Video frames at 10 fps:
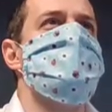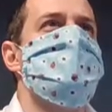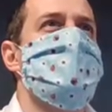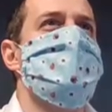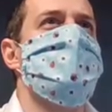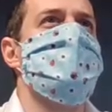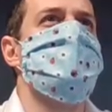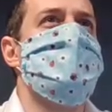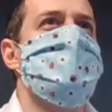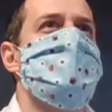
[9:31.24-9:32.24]
strangle her
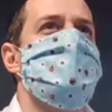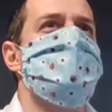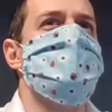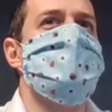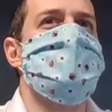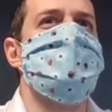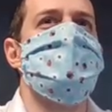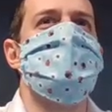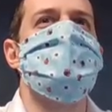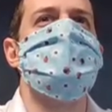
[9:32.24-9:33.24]
child unless she
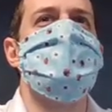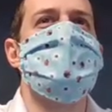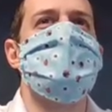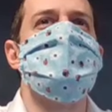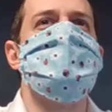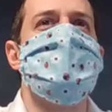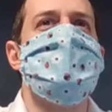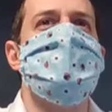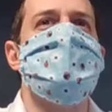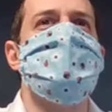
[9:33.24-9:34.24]
actually could strangle her
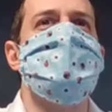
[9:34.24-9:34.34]
child.